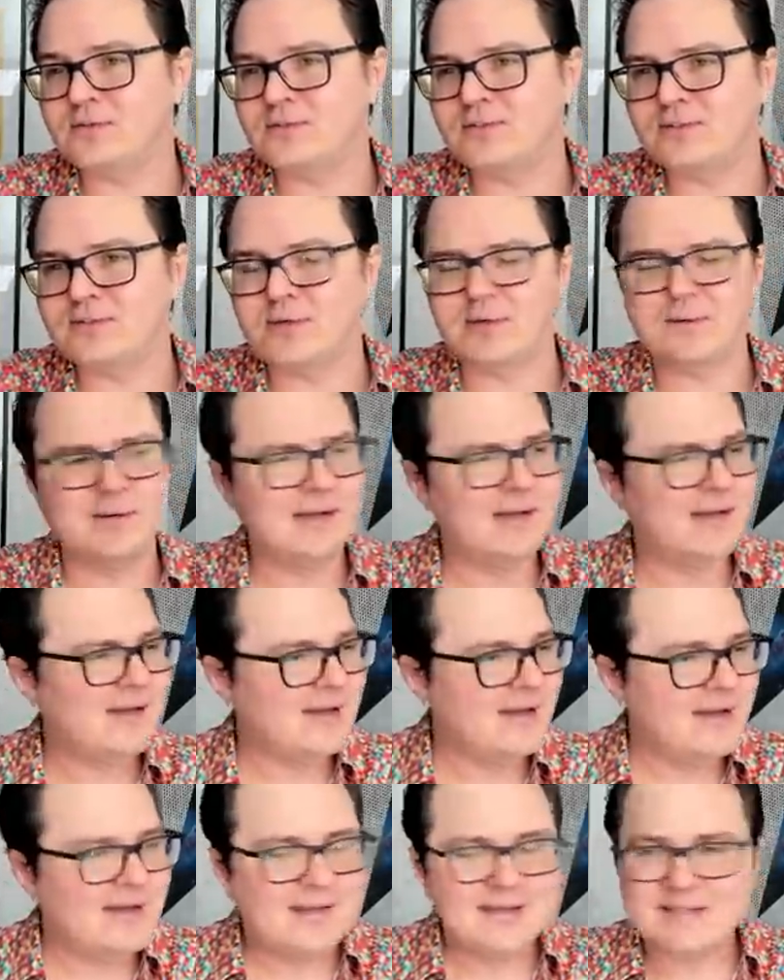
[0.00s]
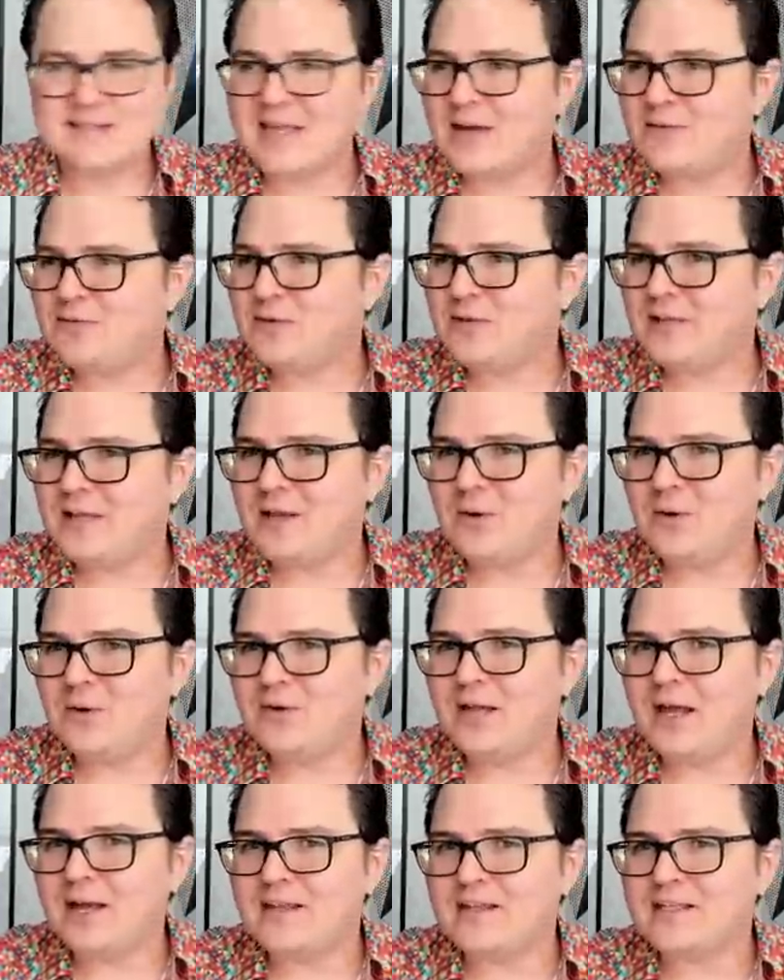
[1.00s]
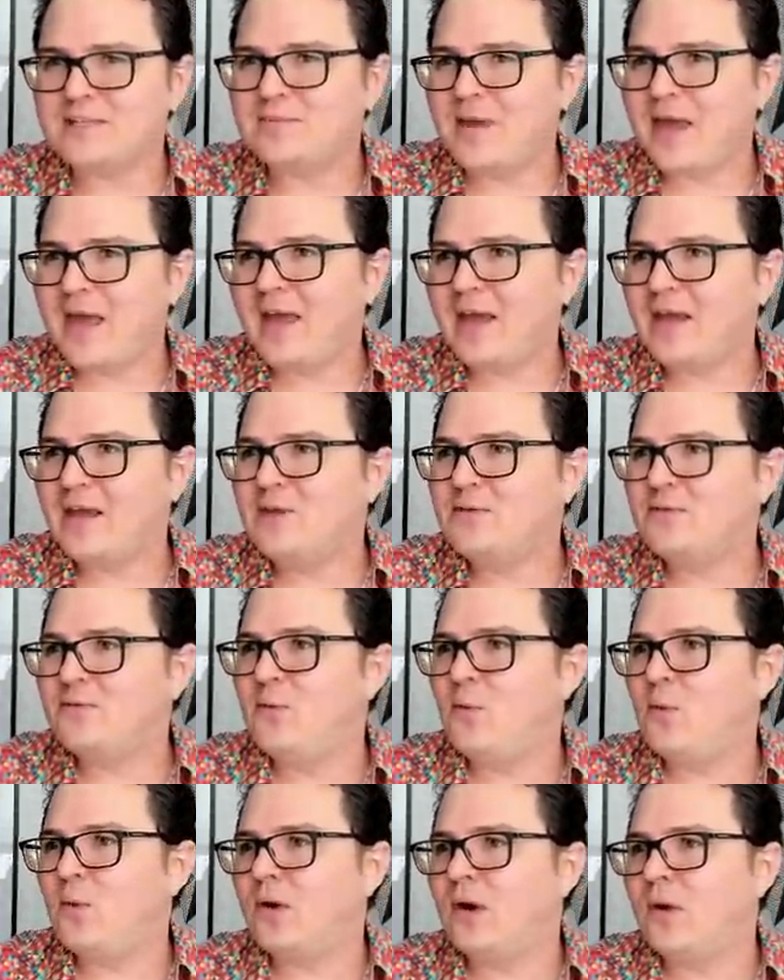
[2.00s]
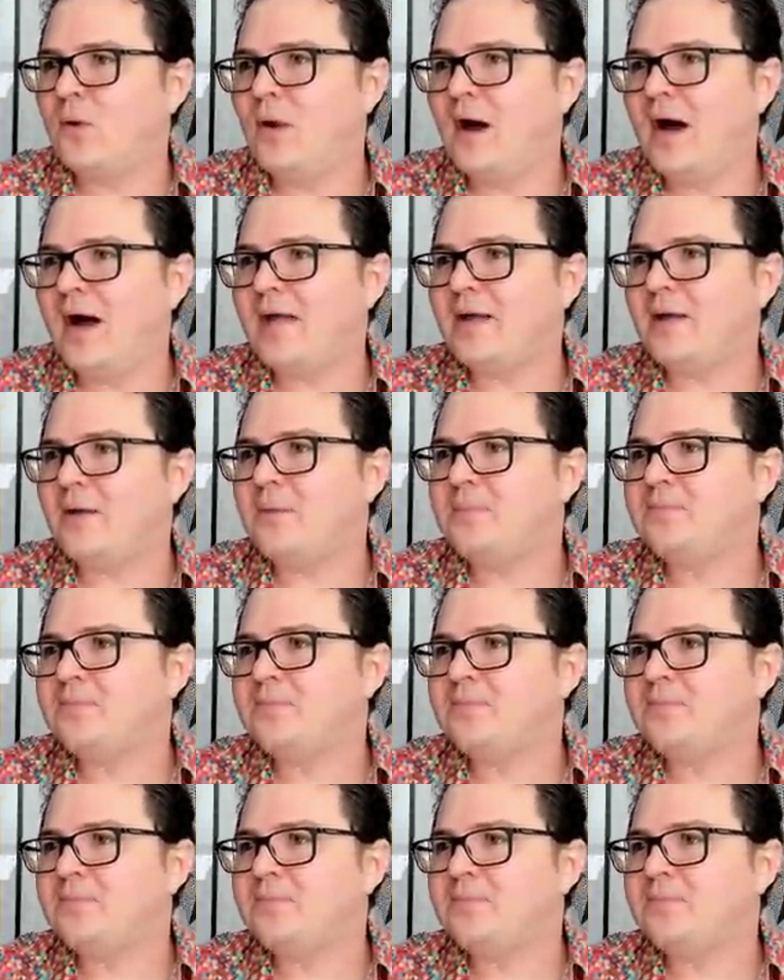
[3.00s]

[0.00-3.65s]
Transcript: So definitely holding on to this bag for a while.